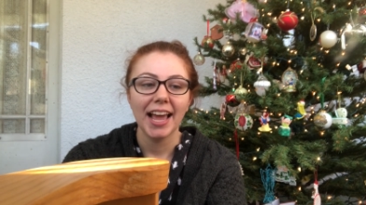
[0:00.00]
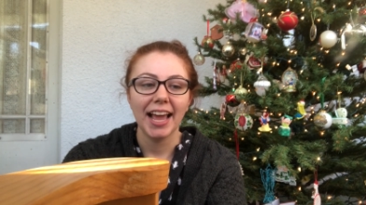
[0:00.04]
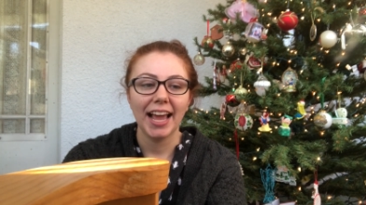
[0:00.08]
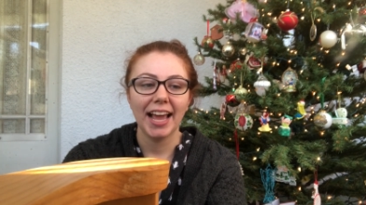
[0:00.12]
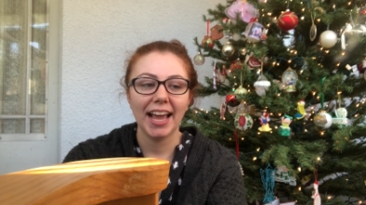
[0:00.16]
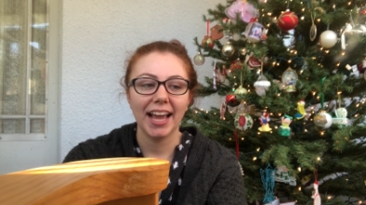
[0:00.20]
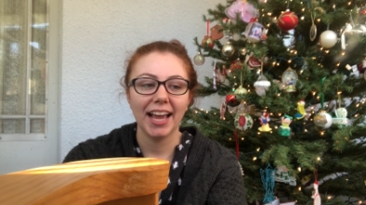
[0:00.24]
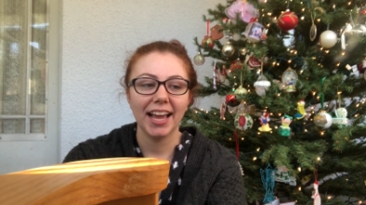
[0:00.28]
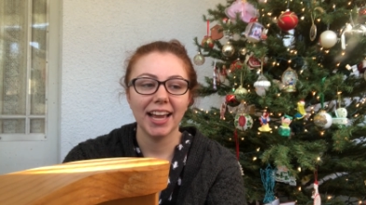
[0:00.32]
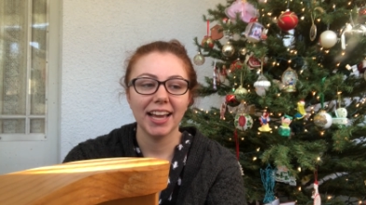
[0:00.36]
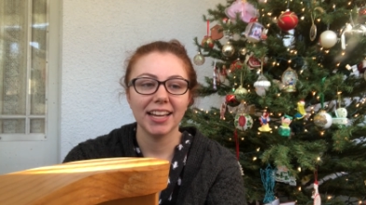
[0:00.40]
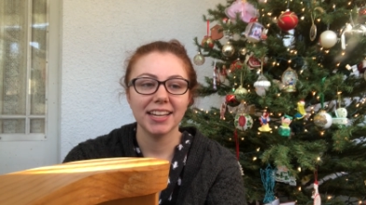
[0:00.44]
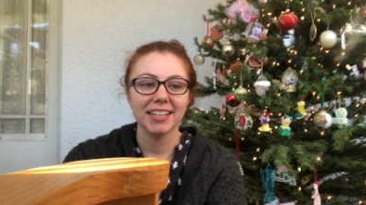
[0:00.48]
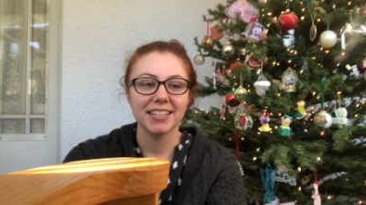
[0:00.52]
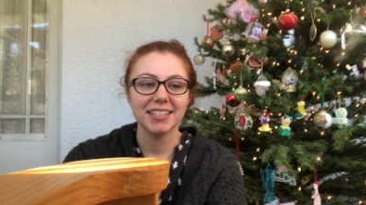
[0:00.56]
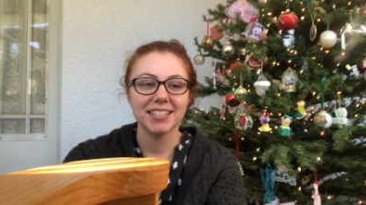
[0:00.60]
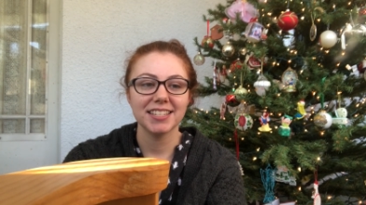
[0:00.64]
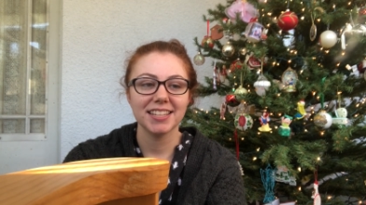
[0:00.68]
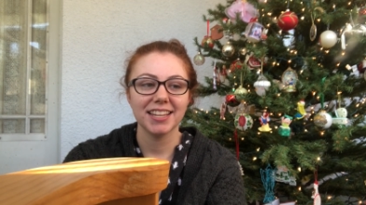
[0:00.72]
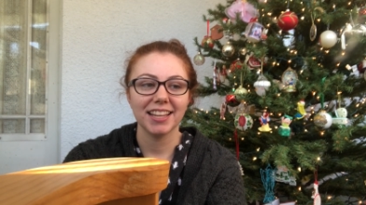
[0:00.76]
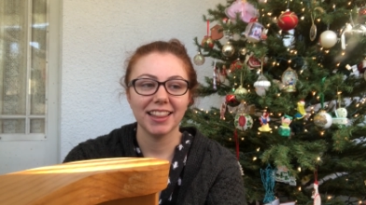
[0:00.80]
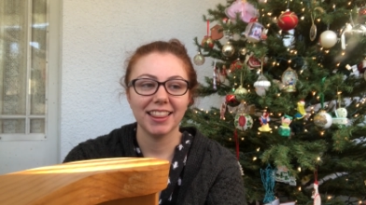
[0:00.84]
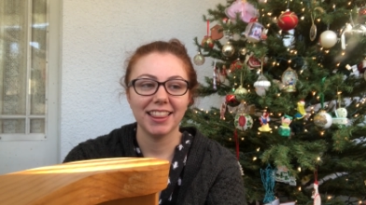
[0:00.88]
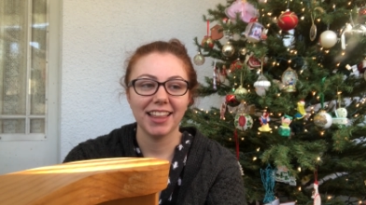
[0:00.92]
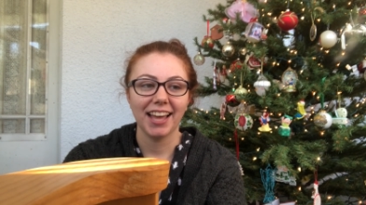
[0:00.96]
And
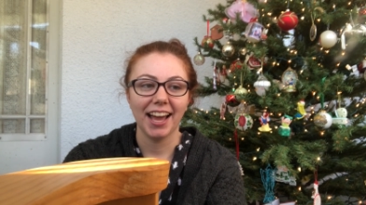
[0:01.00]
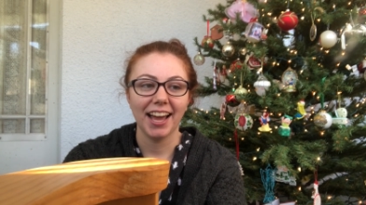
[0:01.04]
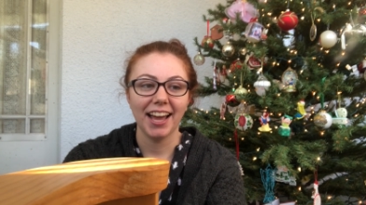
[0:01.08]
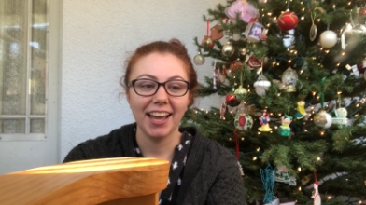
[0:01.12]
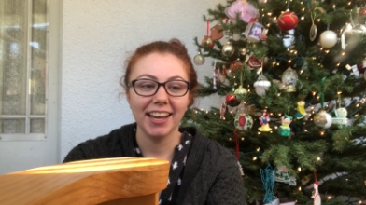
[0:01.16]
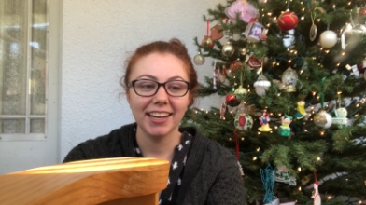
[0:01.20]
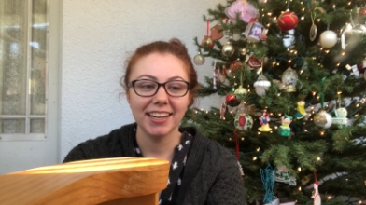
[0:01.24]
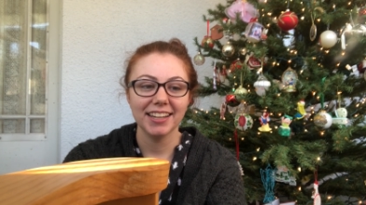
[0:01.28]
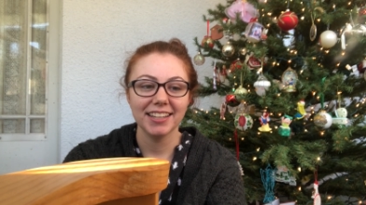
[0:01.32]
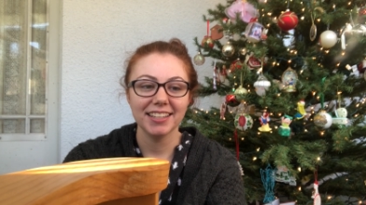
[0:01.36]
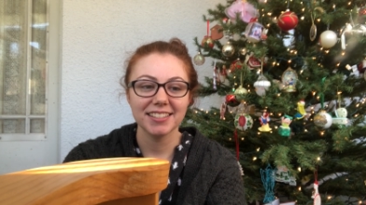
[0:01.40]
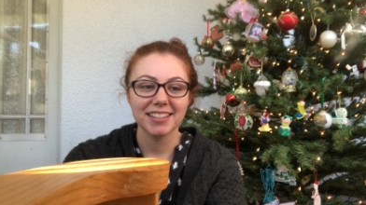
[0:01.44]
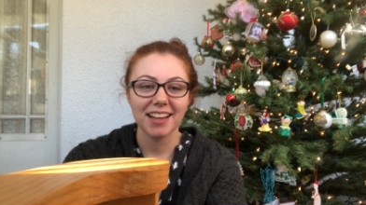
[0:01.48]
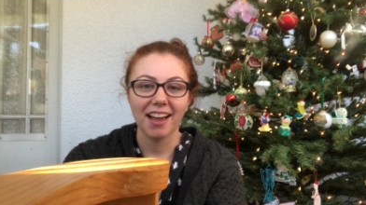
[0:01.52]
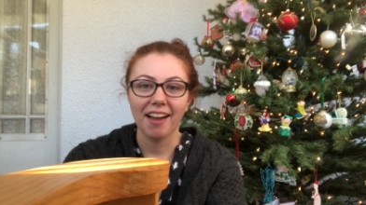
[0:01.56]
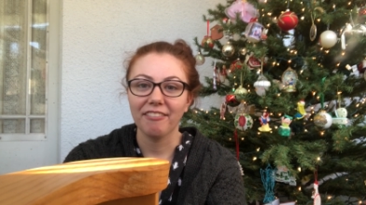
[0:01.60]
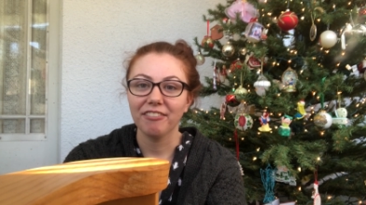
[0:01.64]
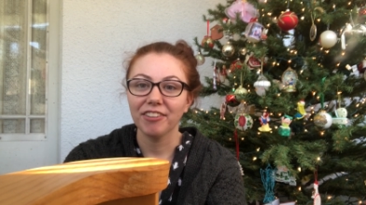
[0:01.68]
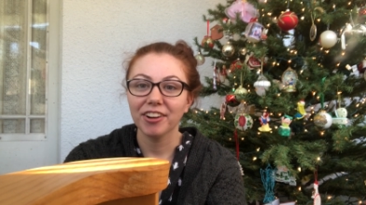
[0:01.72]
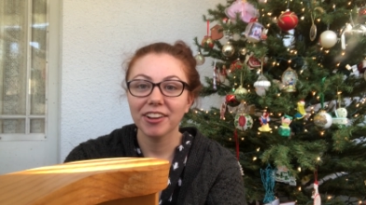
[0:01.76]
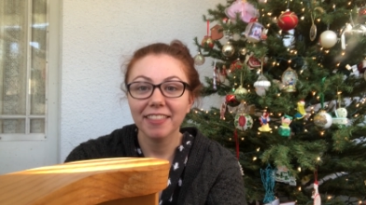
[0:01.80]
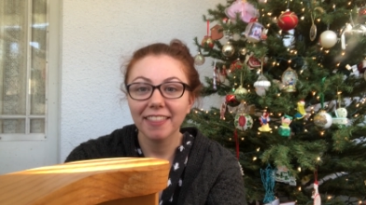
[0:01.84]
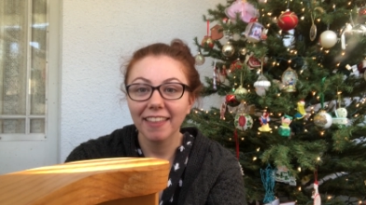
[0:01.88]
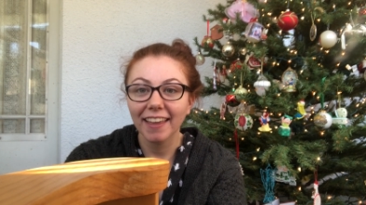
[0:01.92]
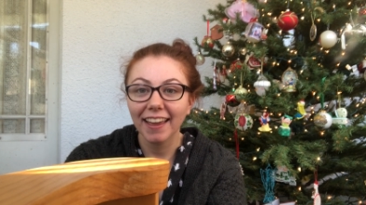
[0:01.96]
that is
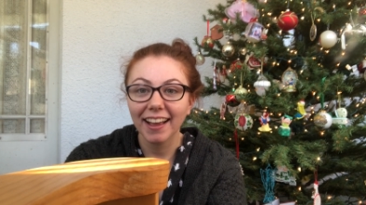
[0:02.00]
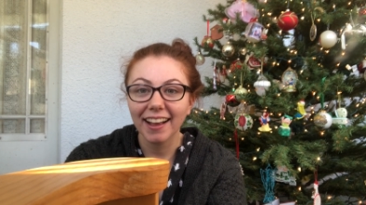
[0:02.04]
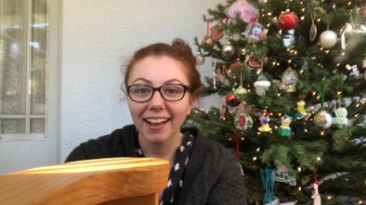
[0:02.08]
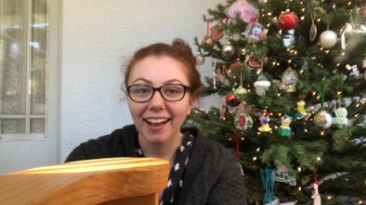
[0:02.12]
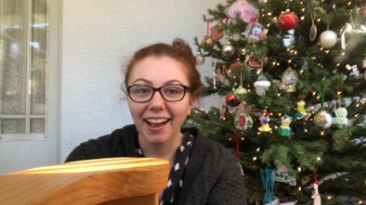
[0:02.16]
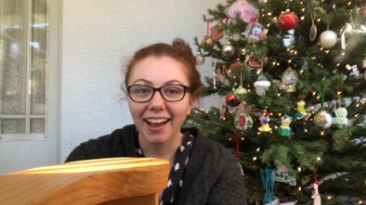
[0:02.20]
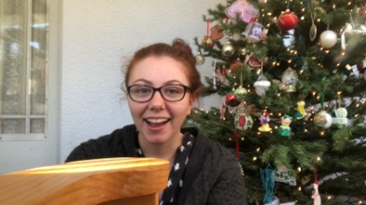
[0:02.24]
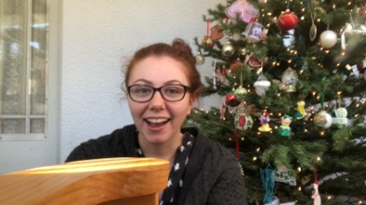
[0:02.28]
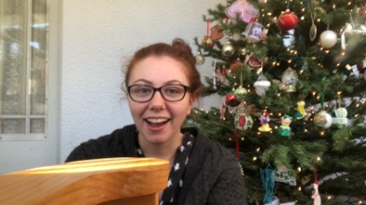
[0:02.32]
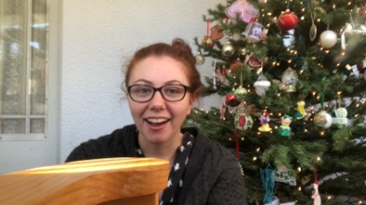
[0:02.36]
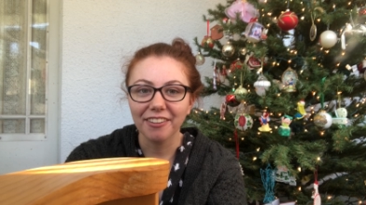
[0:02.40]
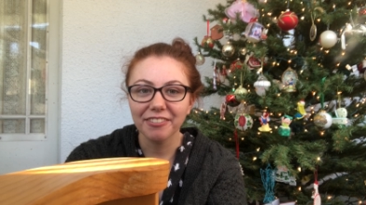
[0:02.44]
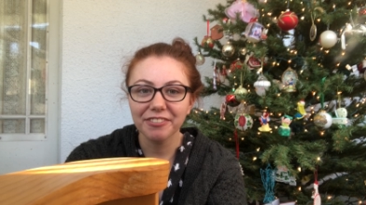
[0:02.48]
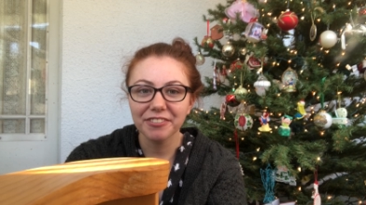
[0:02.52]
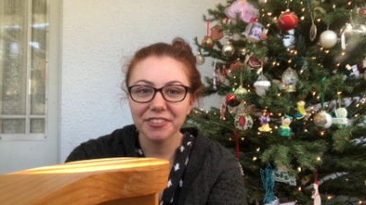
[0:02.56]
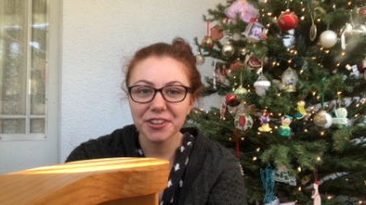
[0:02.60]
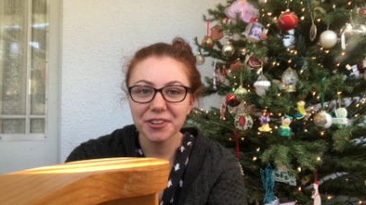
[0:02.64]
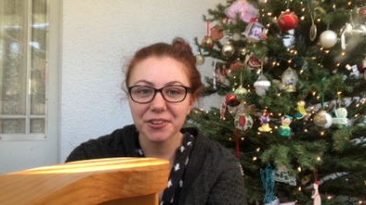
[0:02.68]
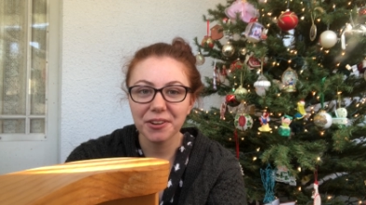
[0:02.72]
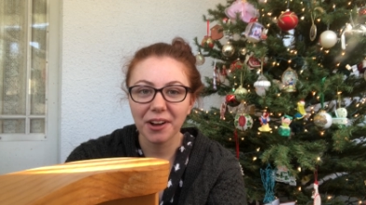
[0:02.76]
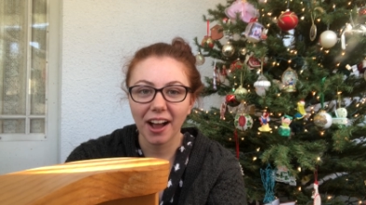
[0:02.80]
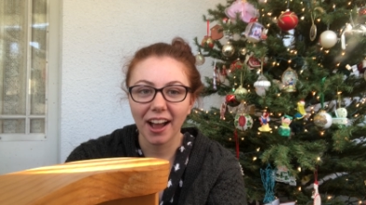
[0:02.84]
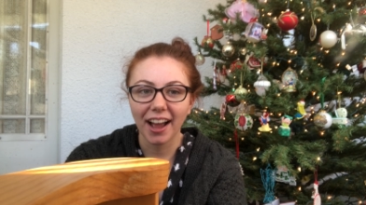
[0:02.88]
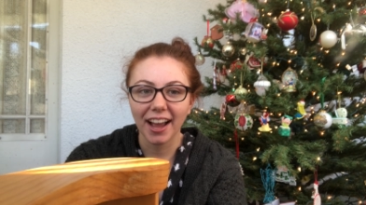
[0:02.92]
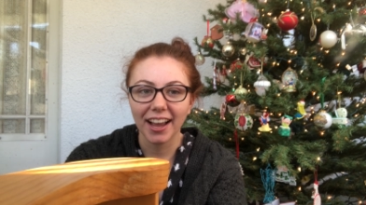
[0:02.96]
everything I have for
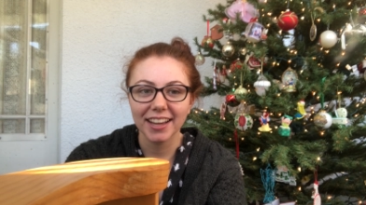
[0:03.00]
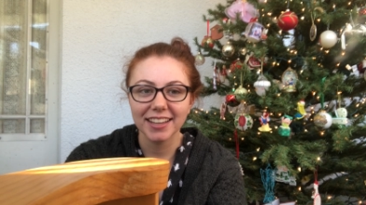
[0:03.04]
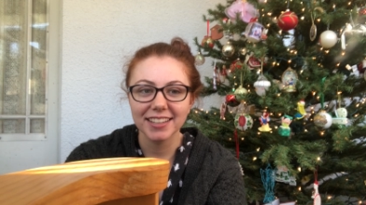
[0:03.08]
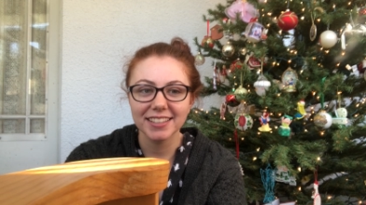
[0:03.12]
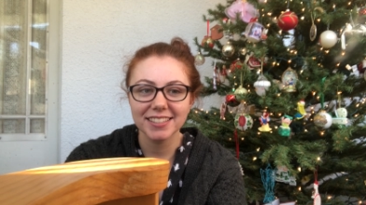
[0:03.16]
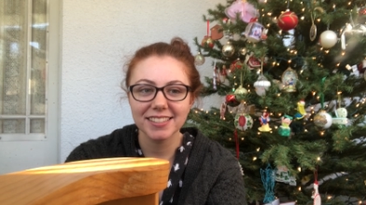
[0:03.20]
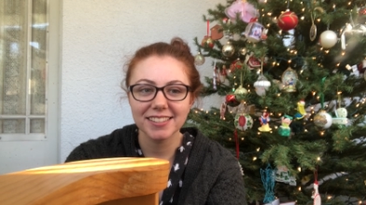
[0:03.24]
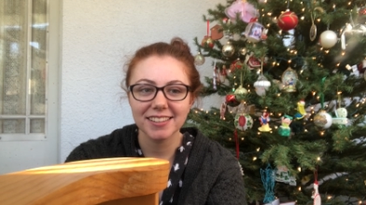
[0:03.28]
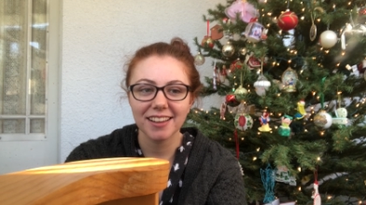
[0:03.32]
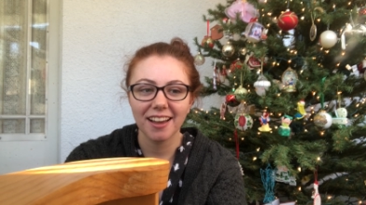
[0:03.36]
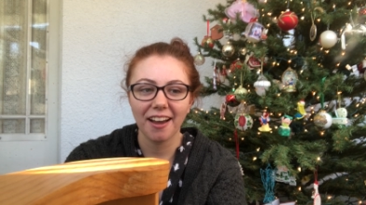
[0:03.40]
you guys.